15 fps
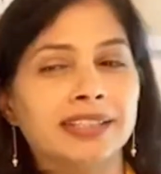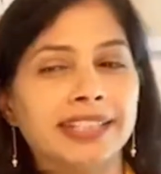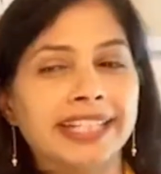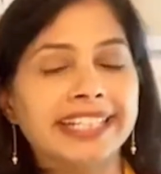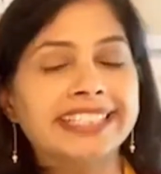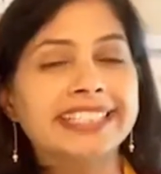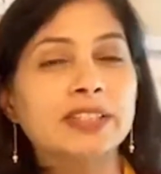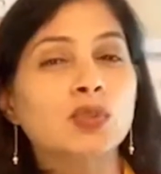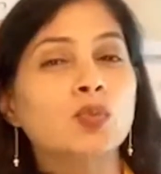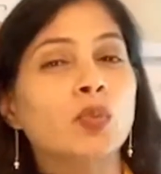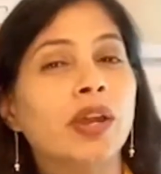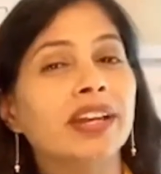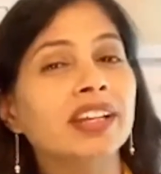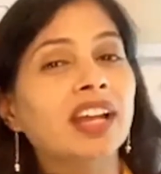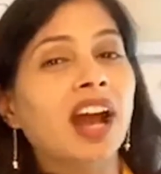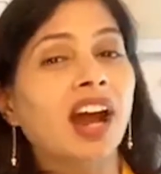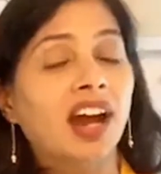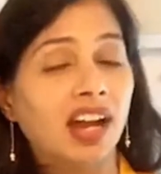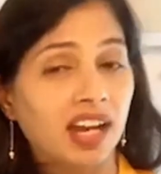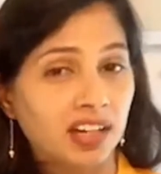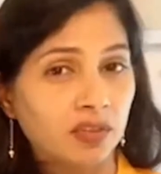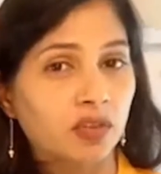it is very
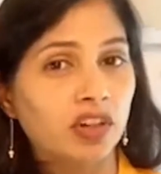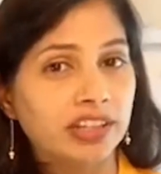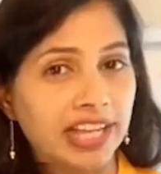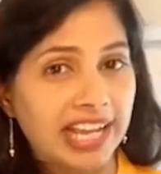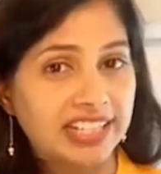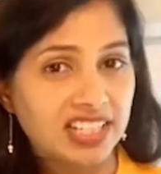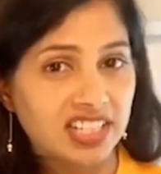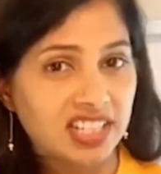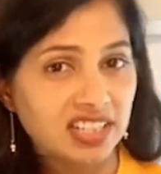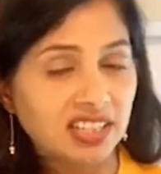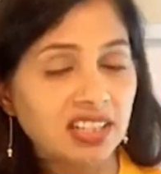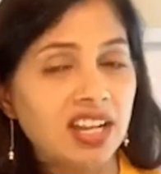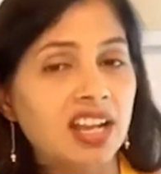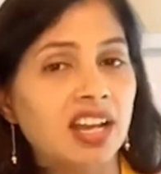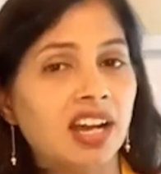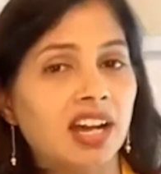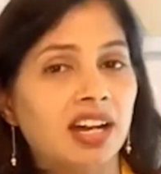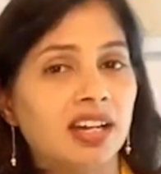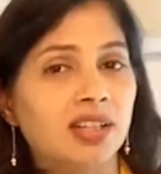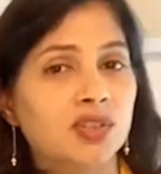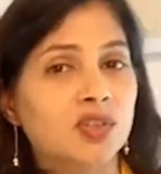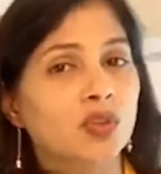hard for digestion.
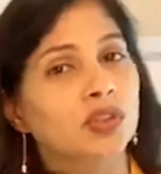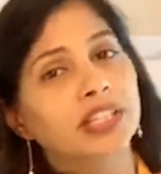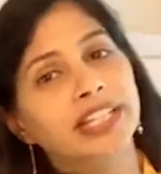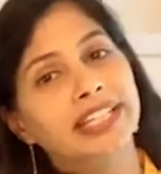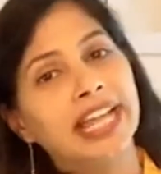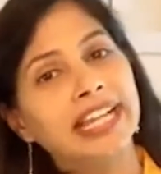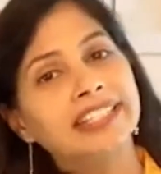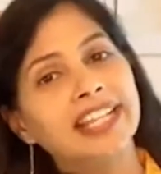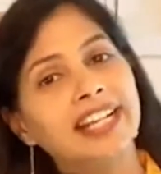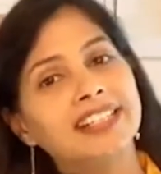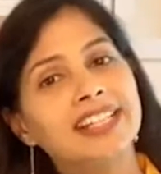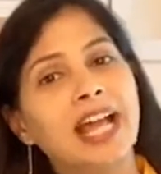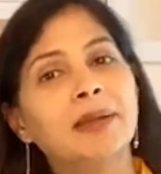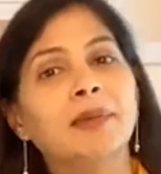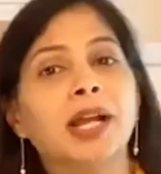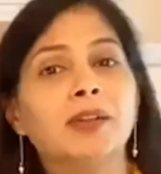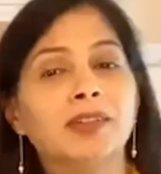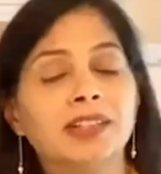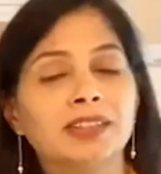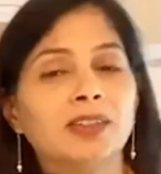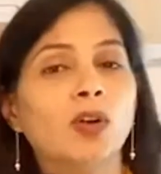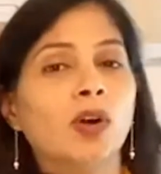So then at that time I
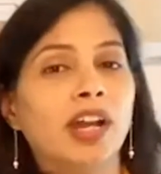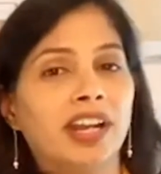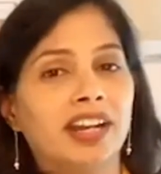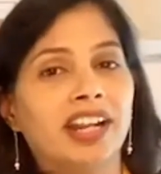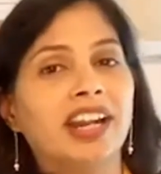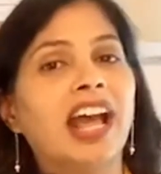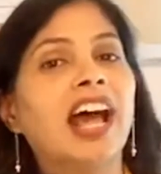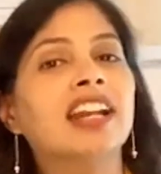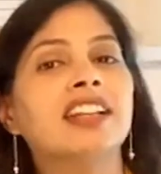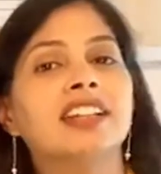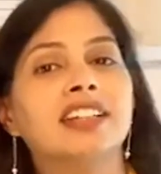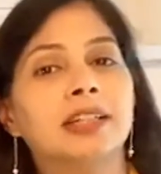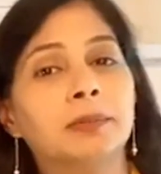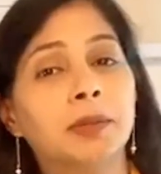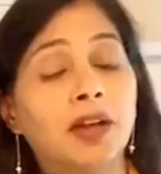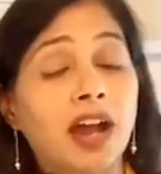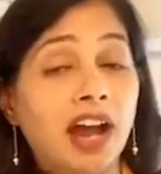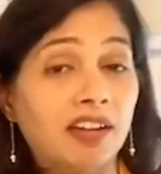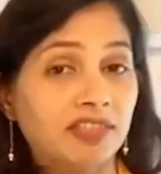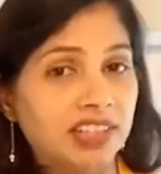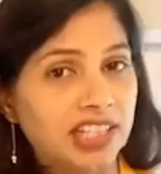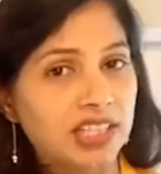will go ahead and add a little bit,
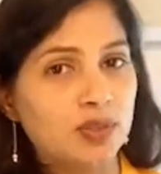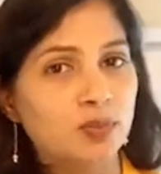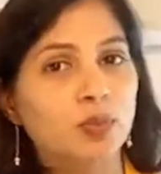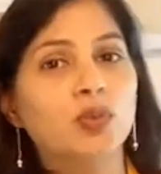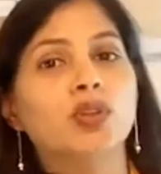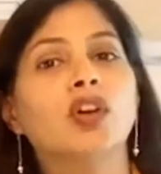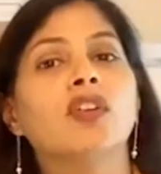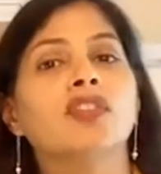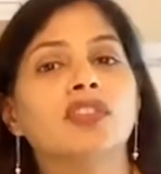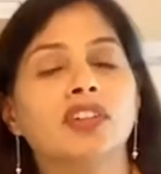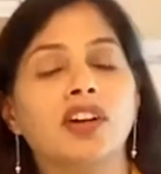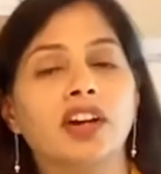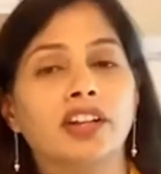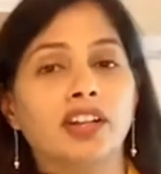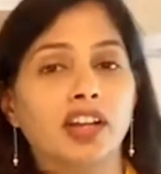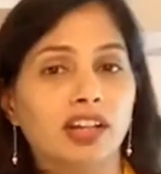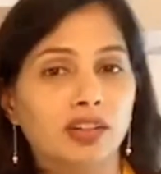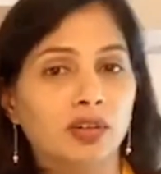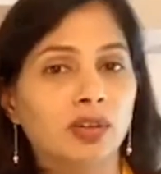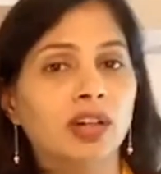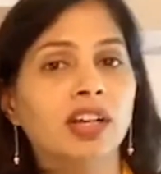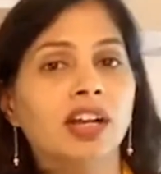half teaspoon of
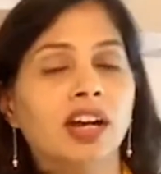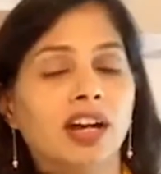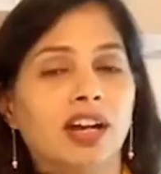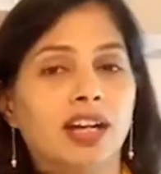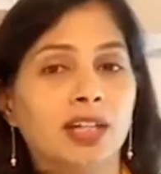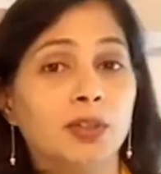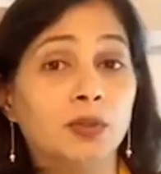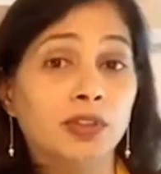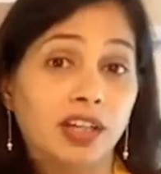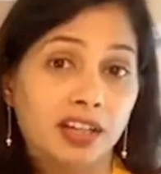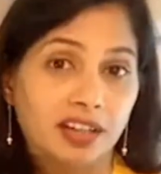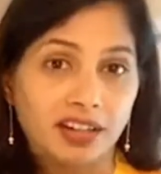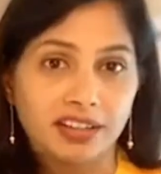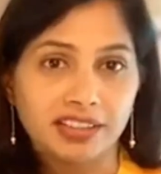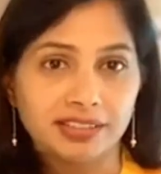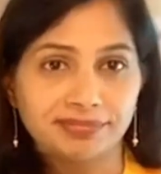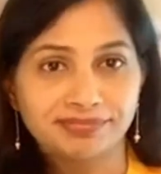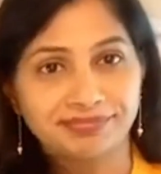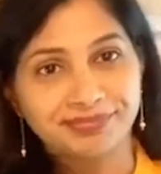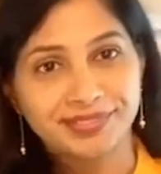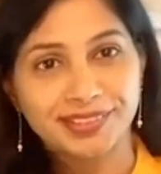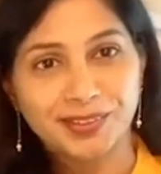oregano to the curry.
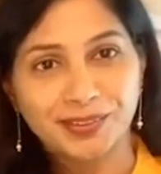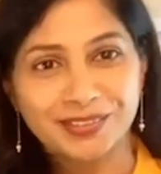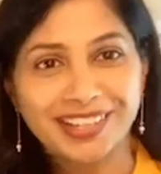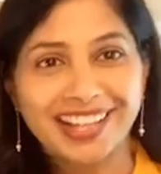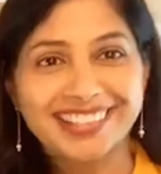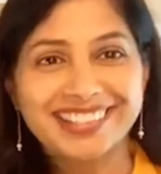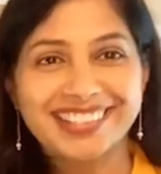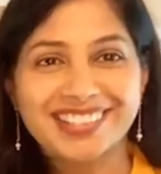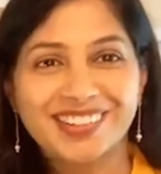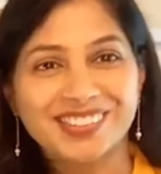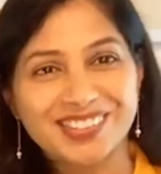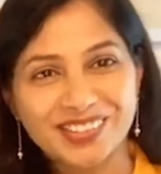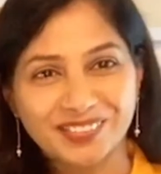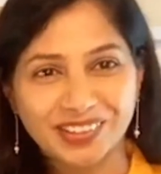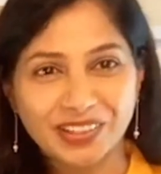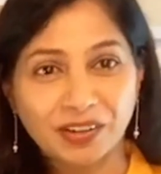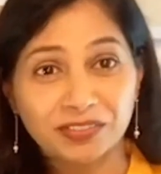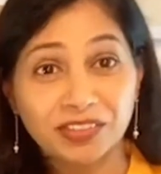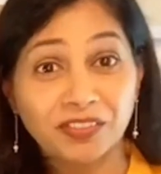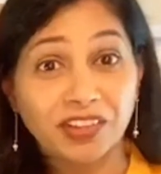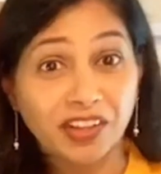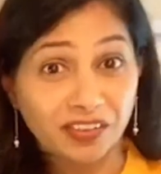So that is also one of
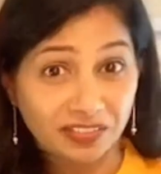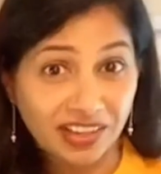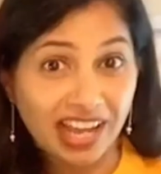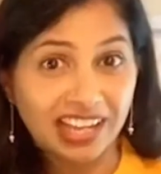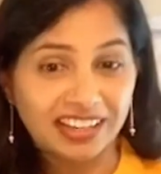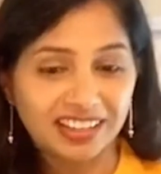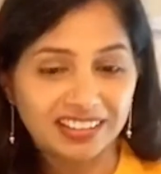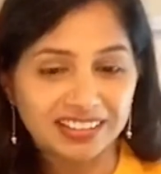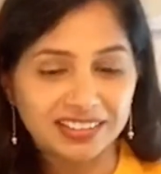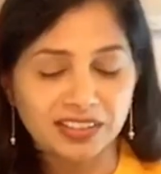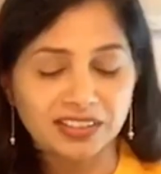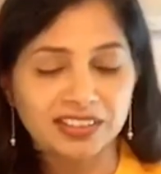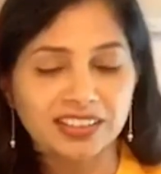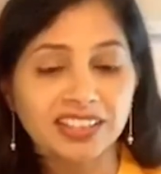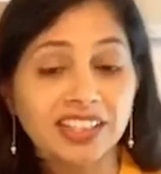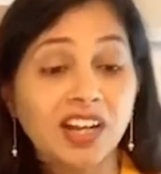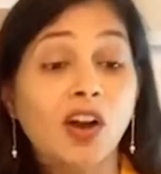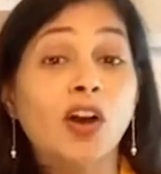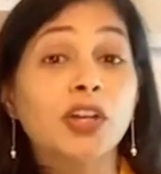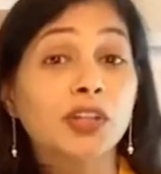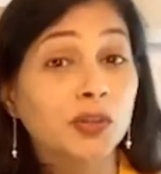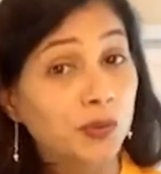the way of adding the,
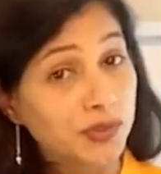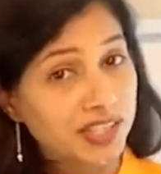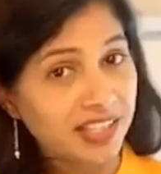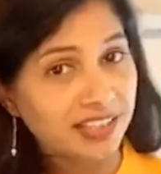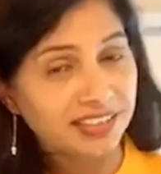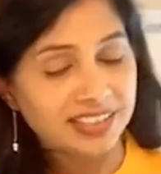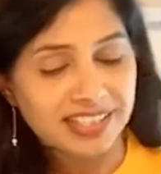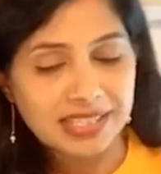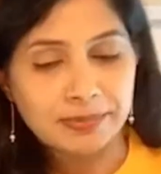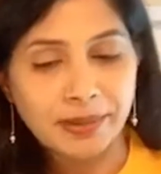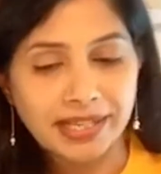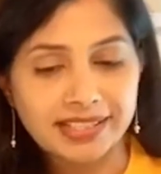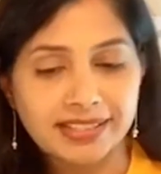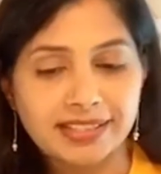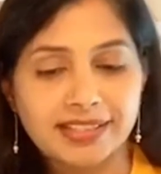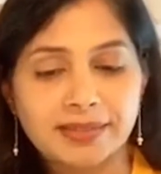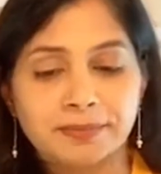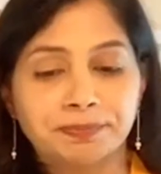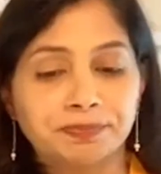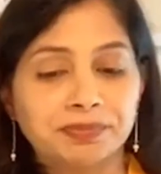or using these spices